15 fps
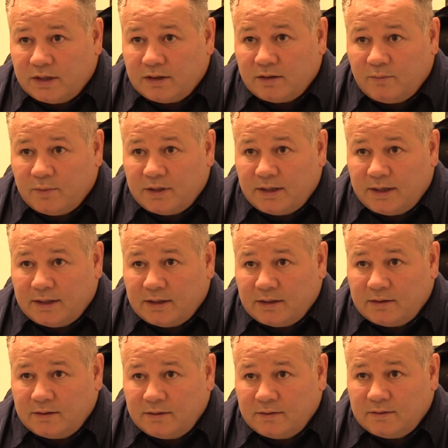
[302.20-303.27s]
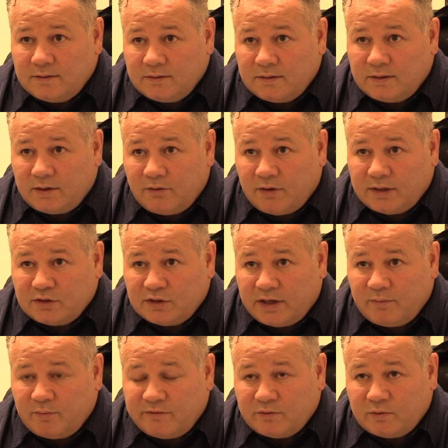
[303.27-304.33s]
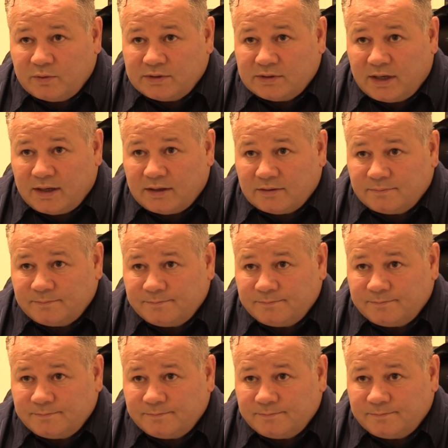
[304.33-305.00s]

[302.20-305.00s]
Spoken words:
get them in great shape before we start.